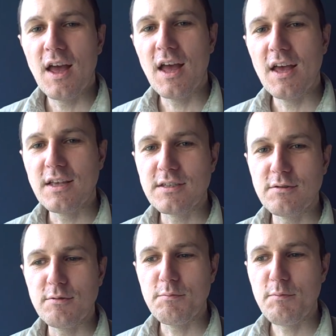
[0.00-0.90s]
Uh,
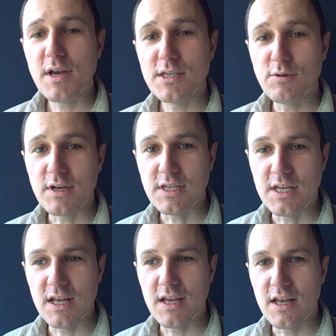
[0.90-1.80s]
so my story
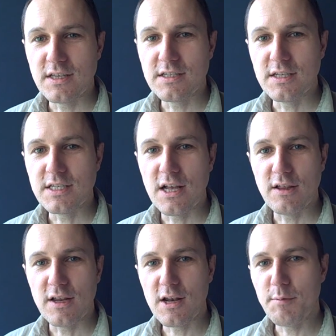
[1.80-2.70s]
today is to tell
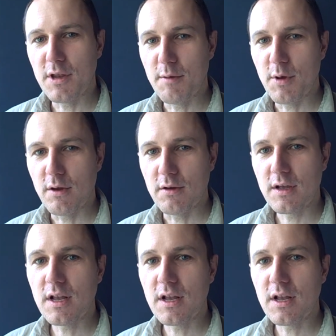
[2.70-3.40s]
you a little bit about